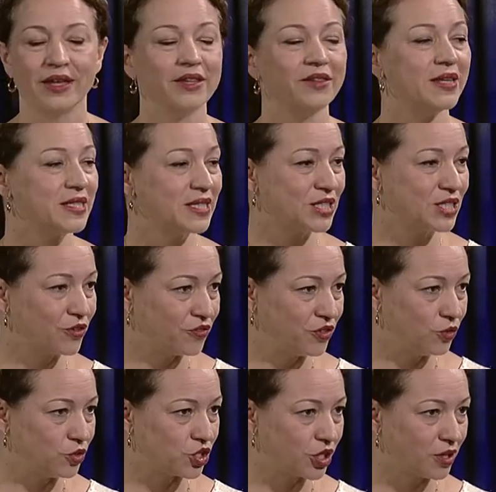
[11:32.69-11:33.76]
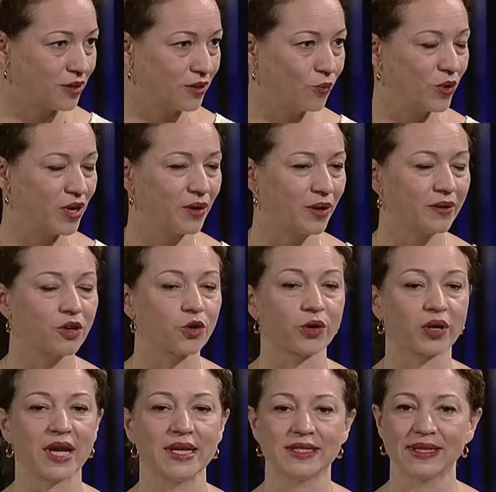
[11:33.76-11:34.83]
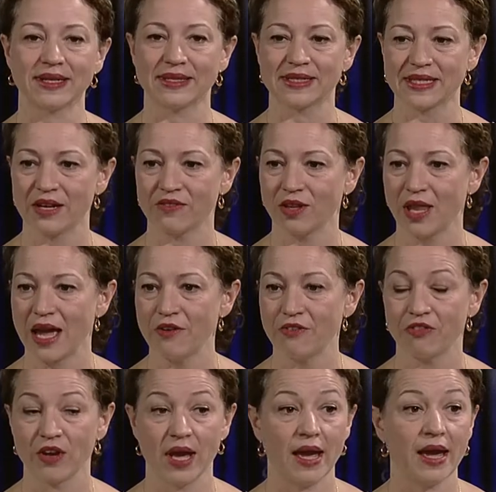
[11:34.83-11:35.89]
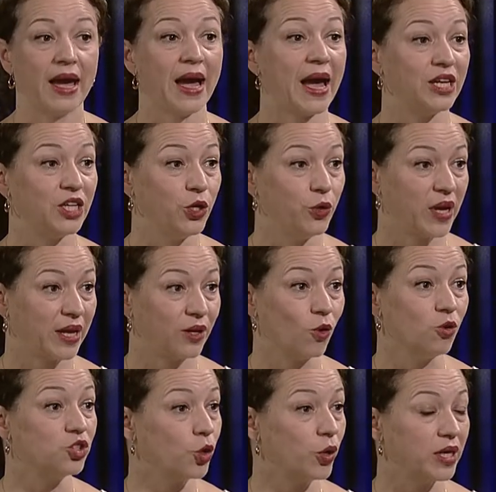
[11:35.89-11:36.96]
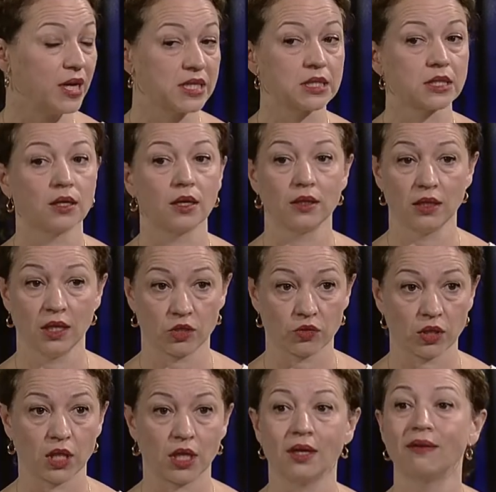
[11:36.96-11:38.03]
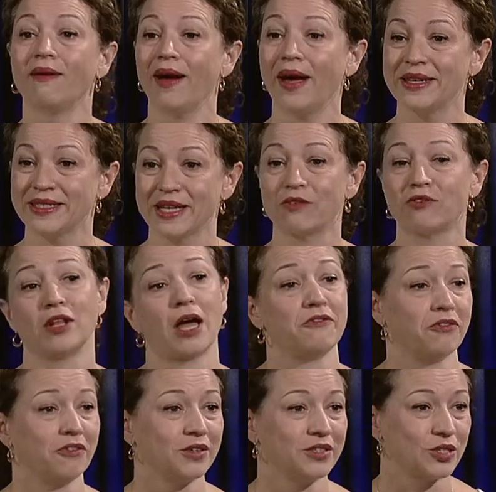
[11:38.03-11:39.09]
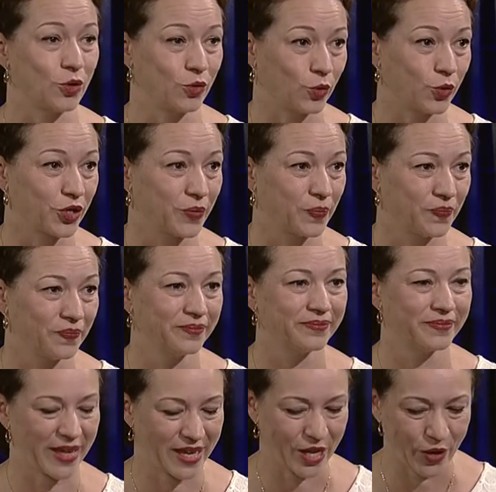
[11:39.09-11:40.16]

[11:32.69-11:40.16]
This is the future we're creating at SaverLife, and you can all join us literally at saverlife.org. Thank